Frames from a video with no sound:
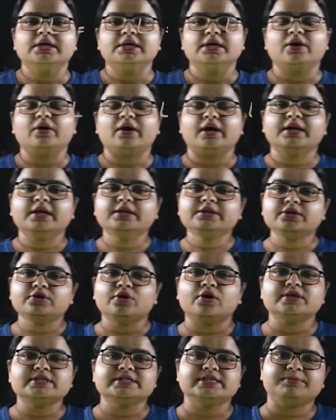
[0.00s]
Now another
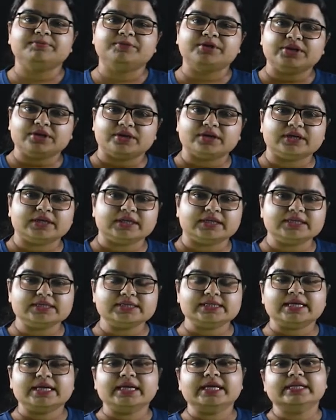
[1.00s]
concept here
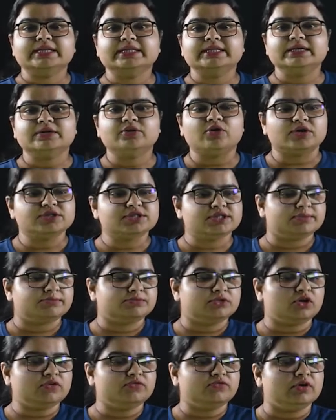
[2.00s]
is the
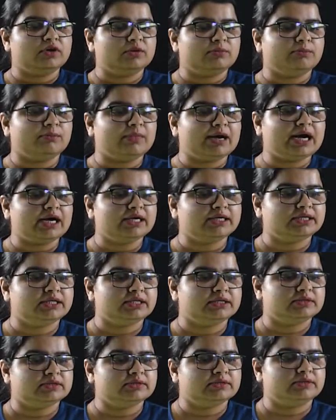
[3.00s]
concept of
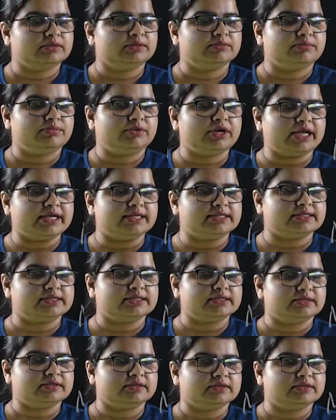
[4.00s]
marked price.